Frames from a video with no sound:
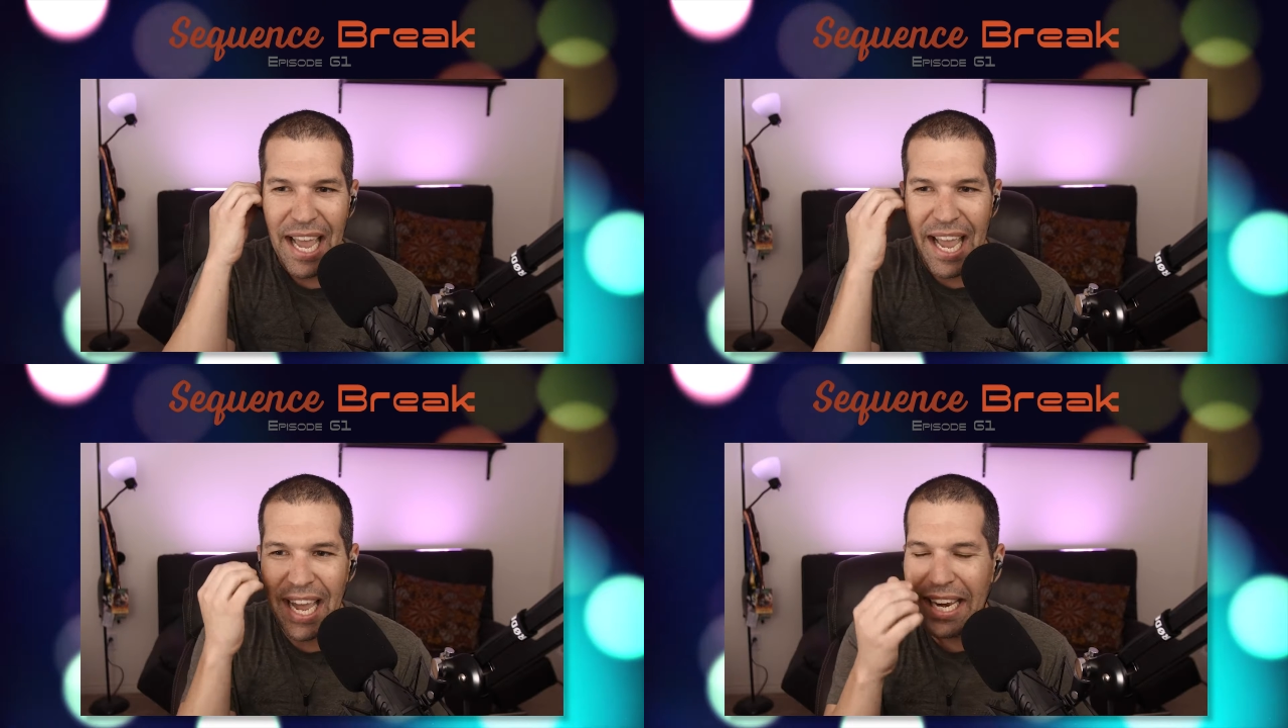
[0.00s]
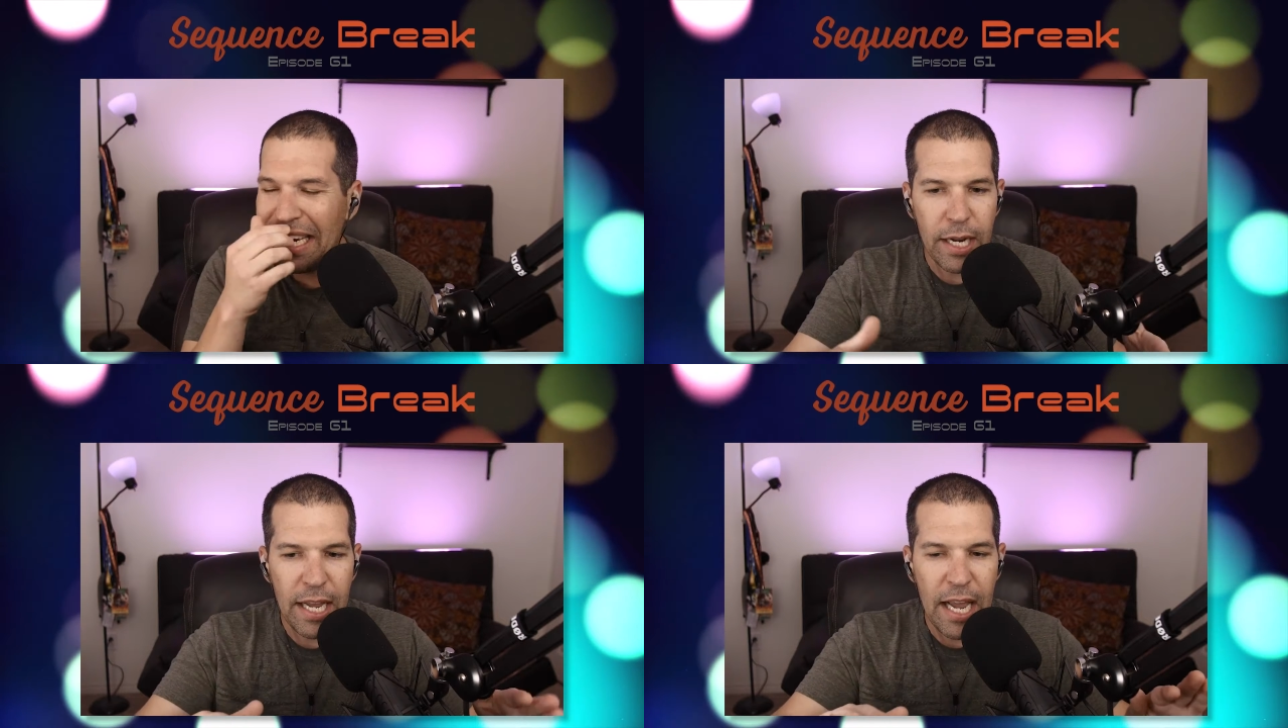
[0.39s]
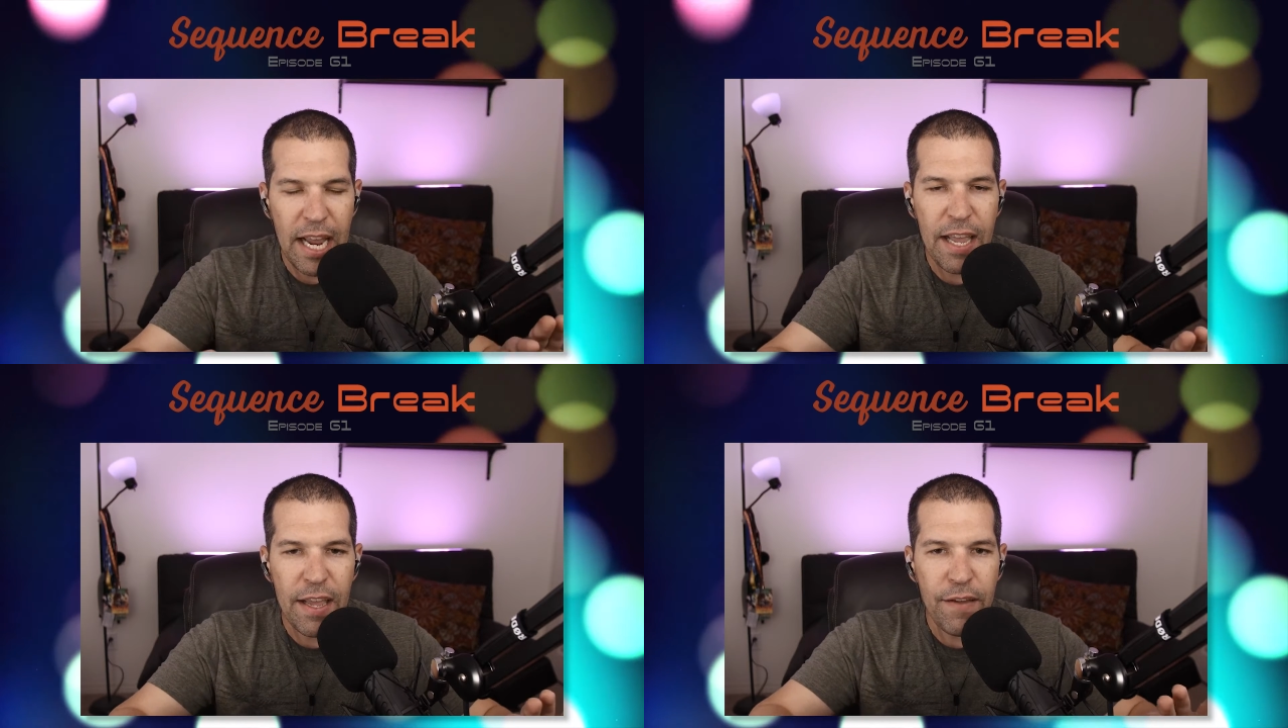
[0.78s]
And
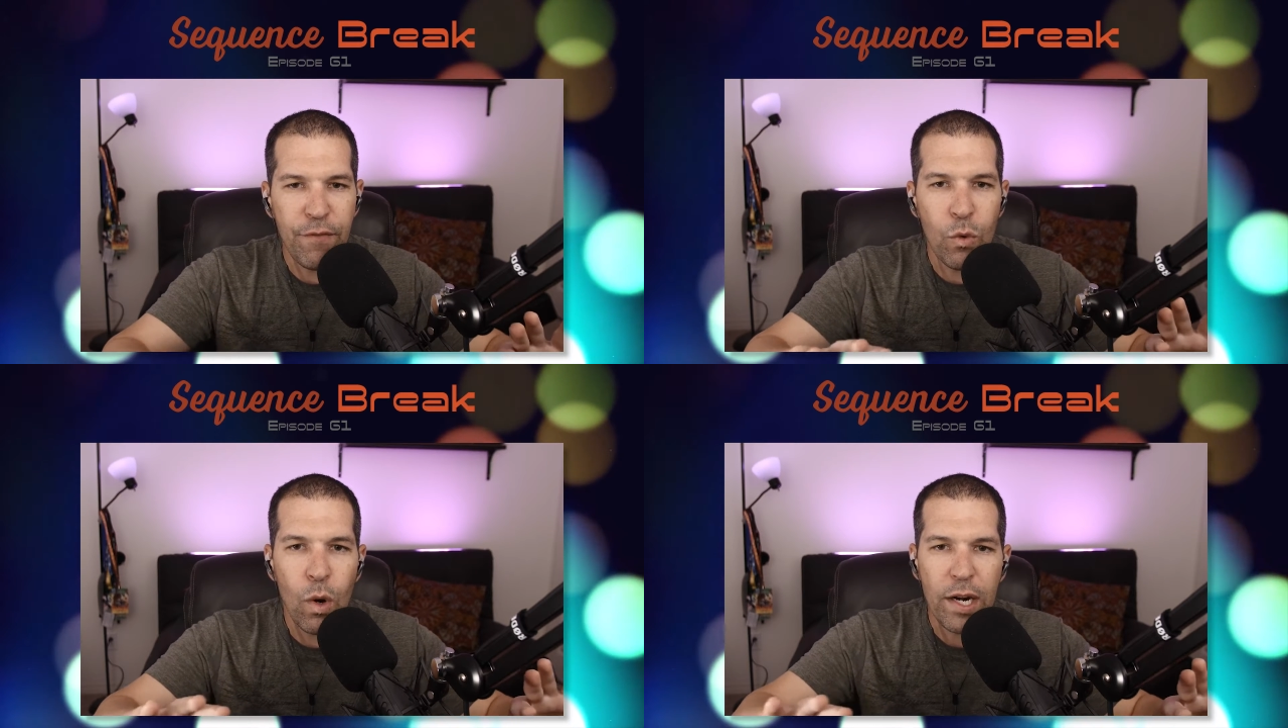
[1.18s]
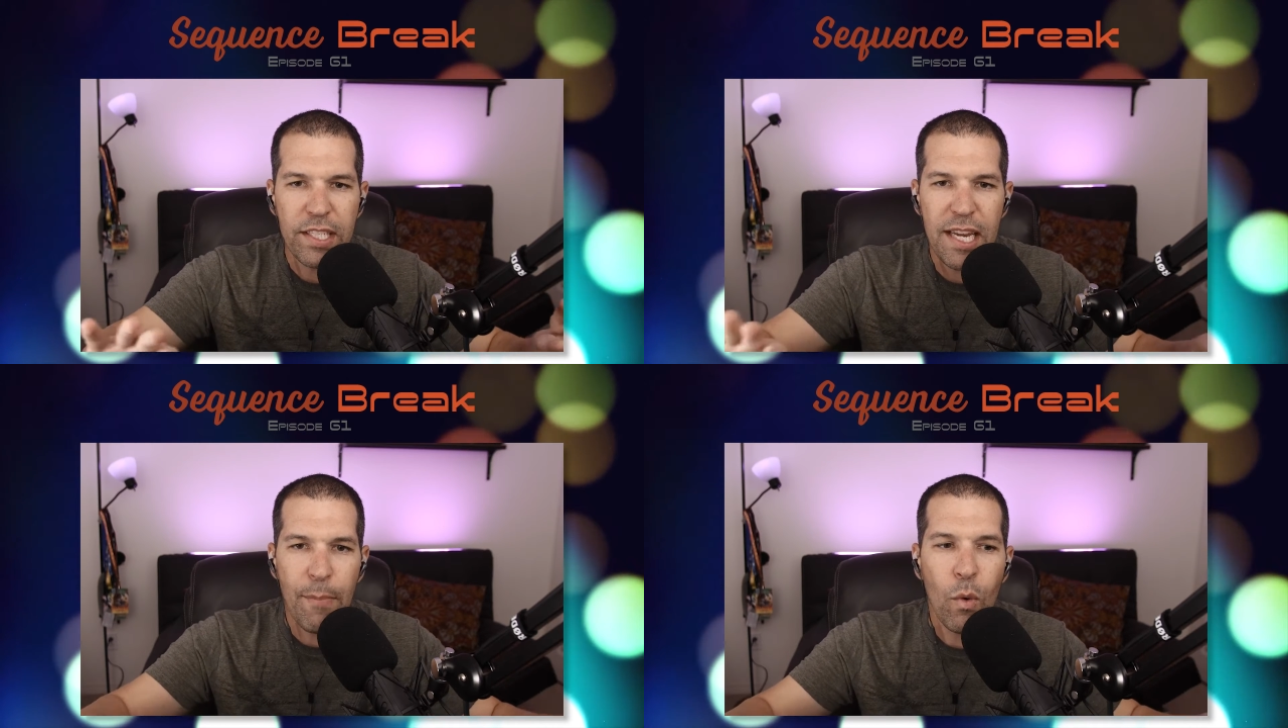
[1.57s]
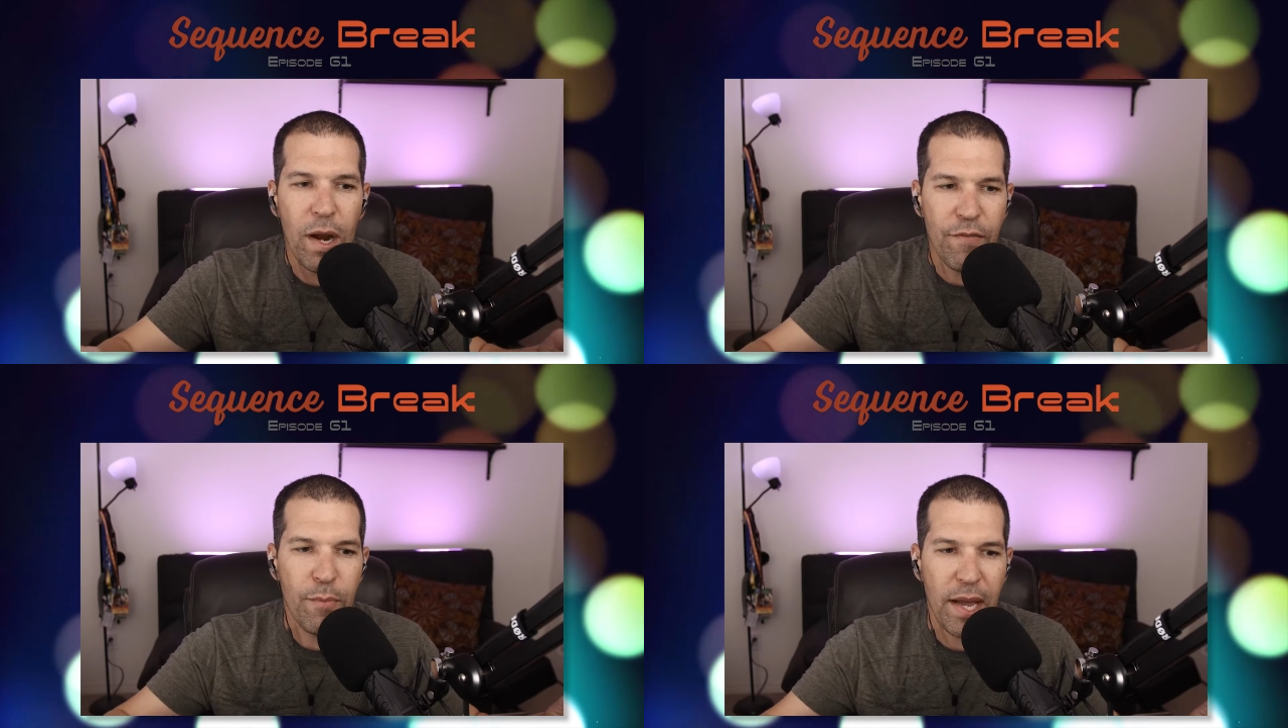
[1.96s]
if you want to step
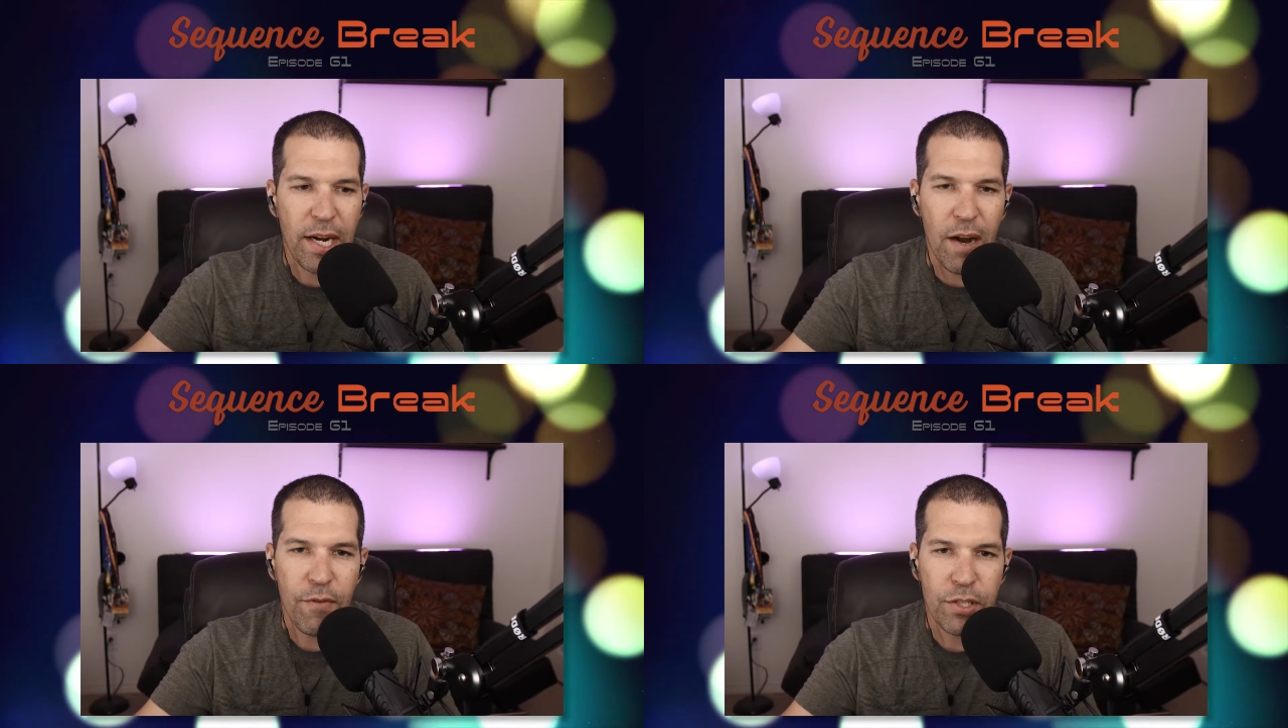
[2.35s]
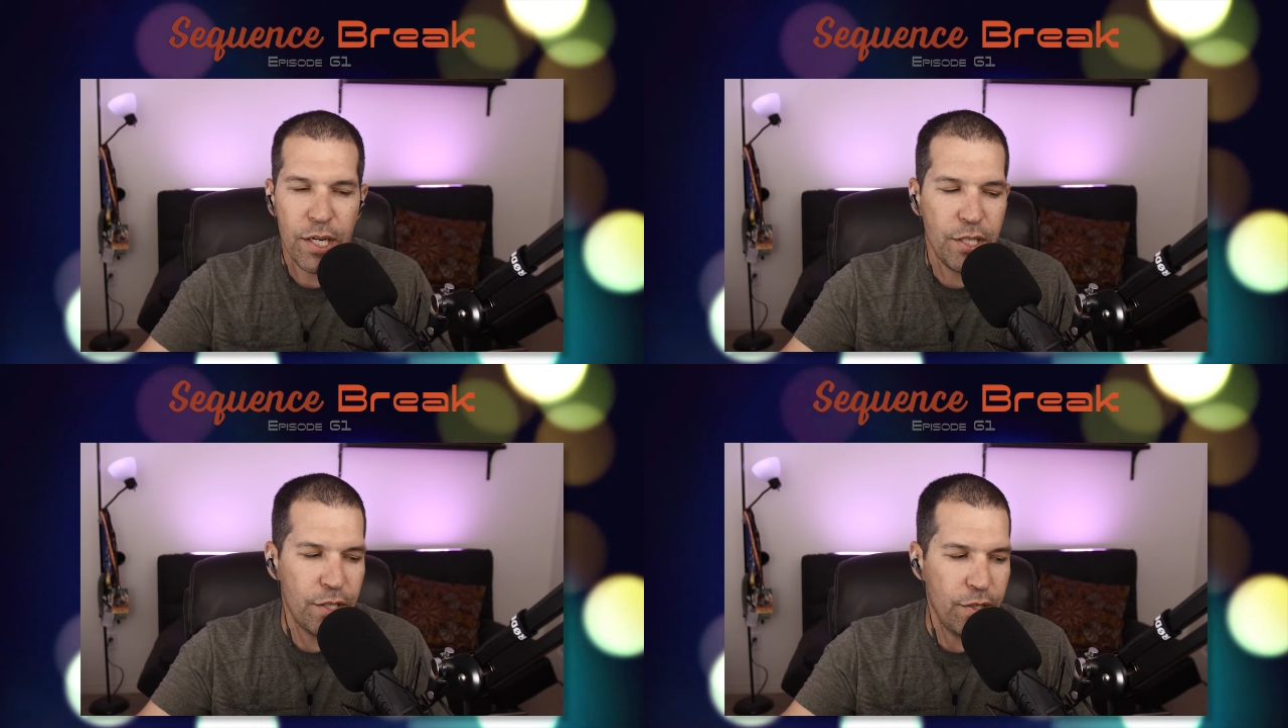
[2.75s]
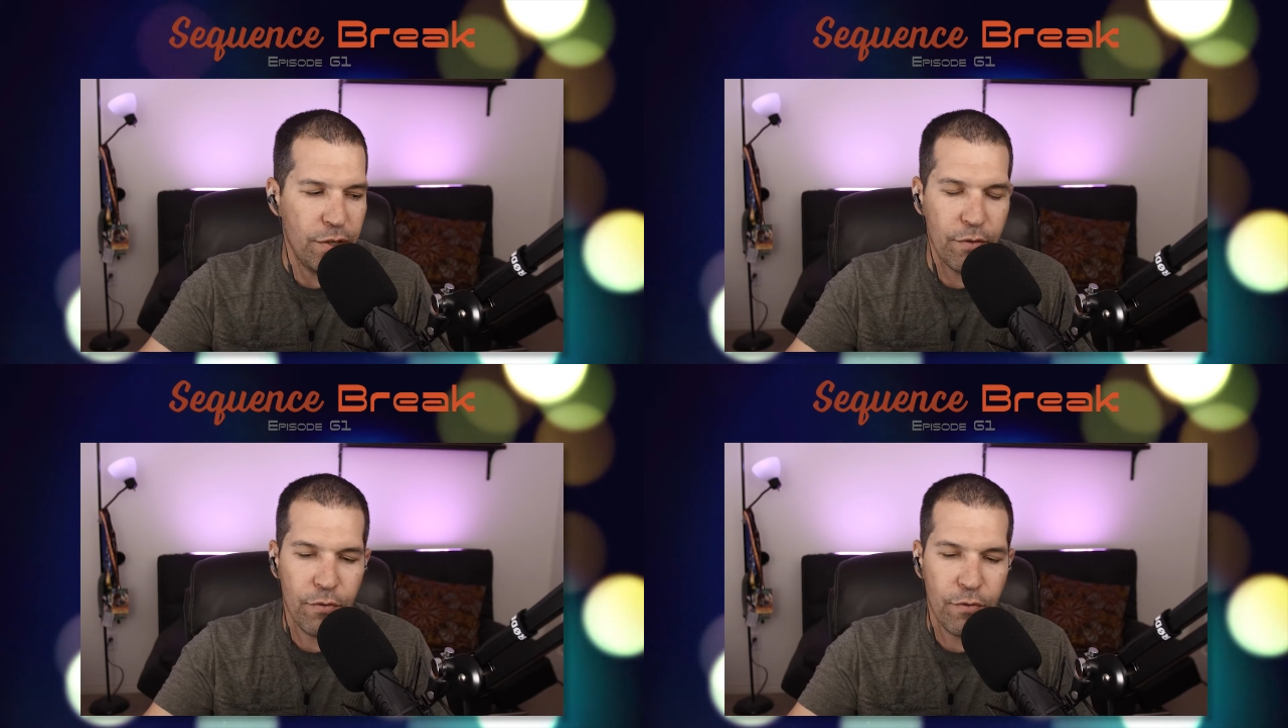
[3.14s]
away from that conversation